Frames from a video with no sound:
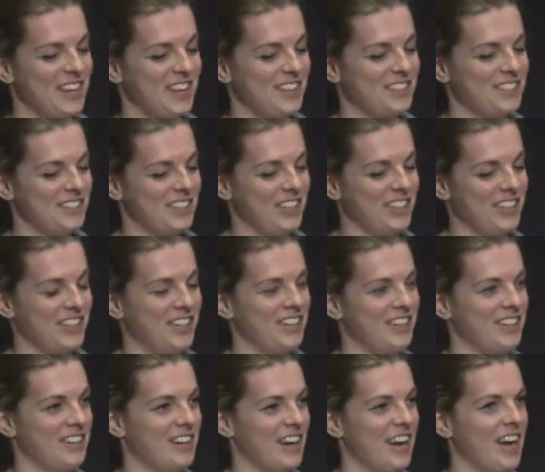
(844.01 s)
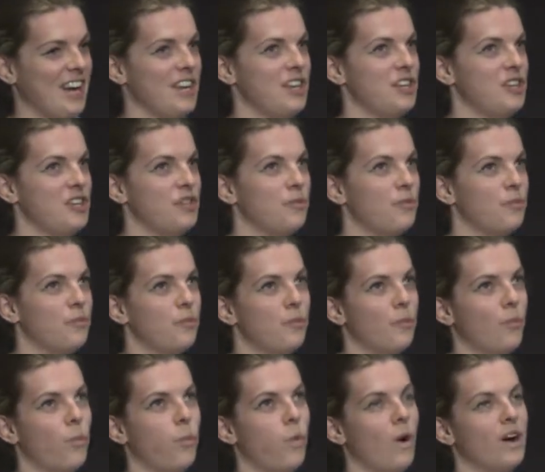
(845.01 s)
so...
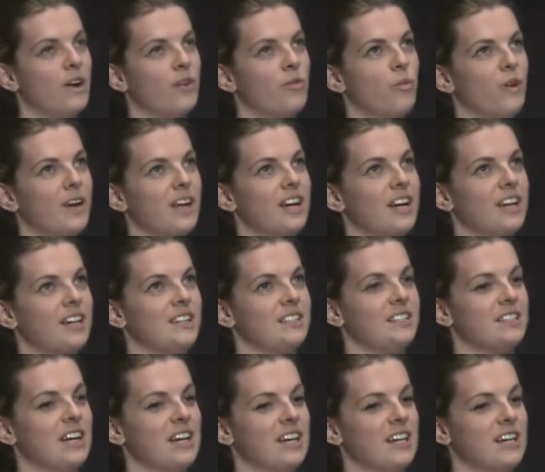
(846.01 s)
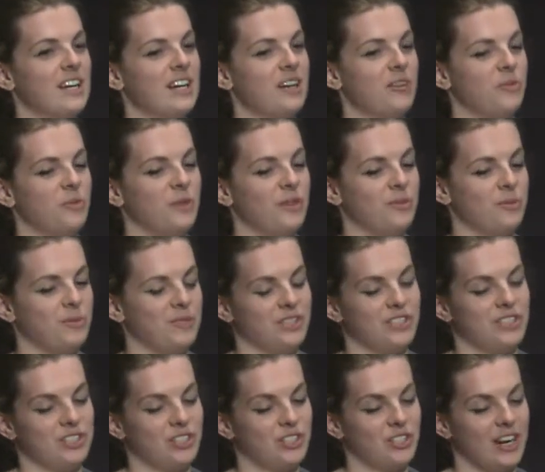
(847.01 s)
What, what I kind of started out with was
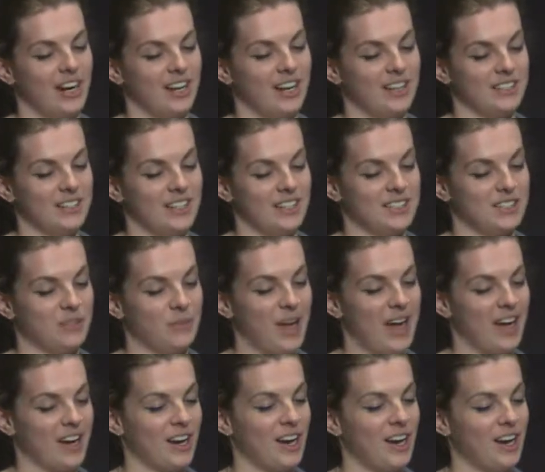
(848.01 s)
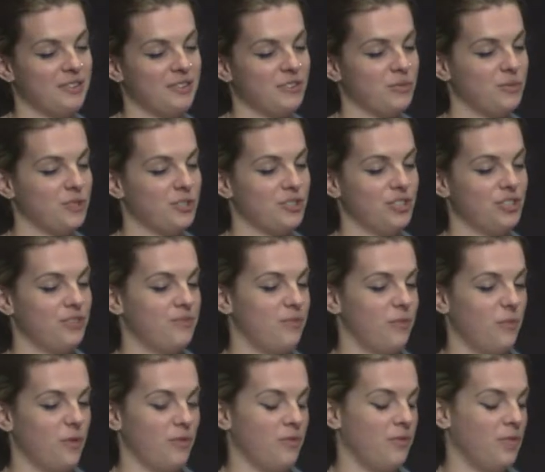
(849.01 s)
just trying like some handcuffs, which
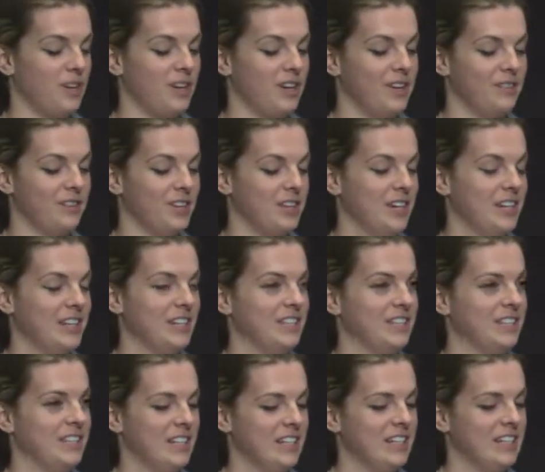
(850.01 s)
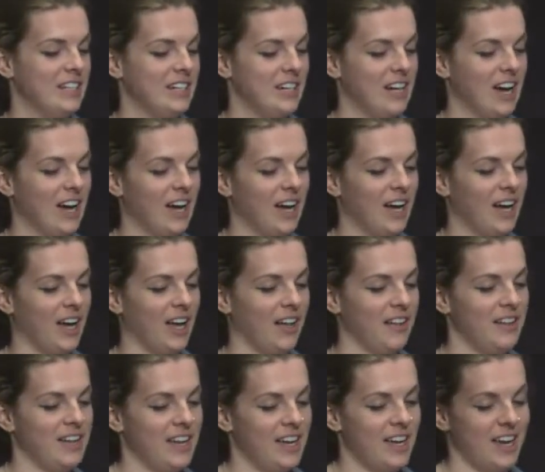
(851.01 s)
were very, very easy. Uh,
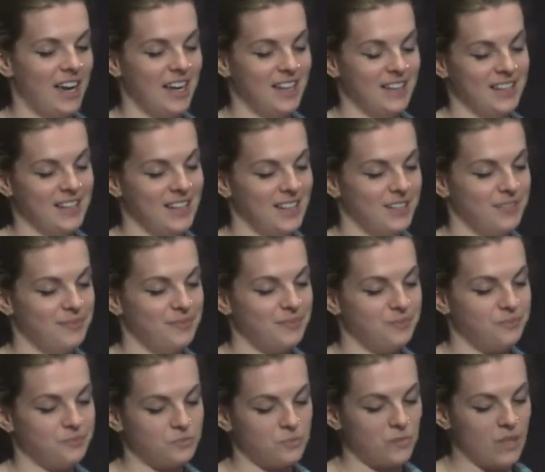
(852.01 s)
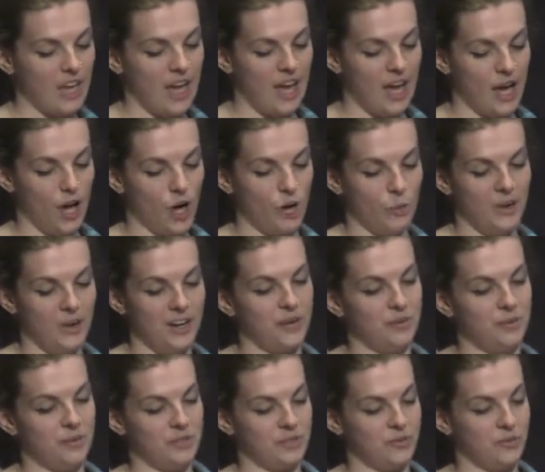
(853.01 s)
and then um, when I
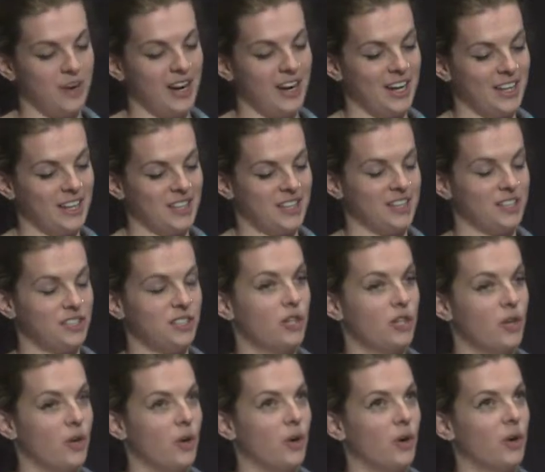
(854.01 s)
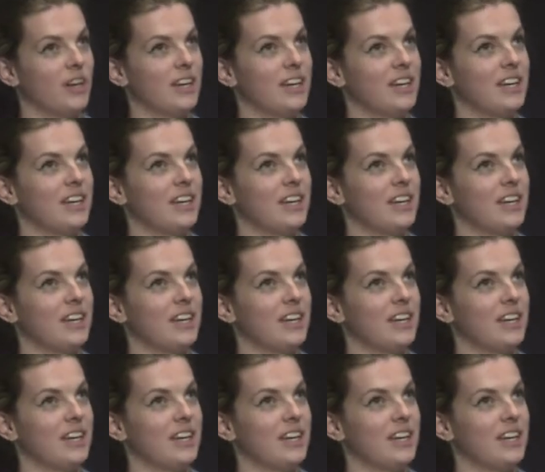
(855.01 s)
was writing this talk,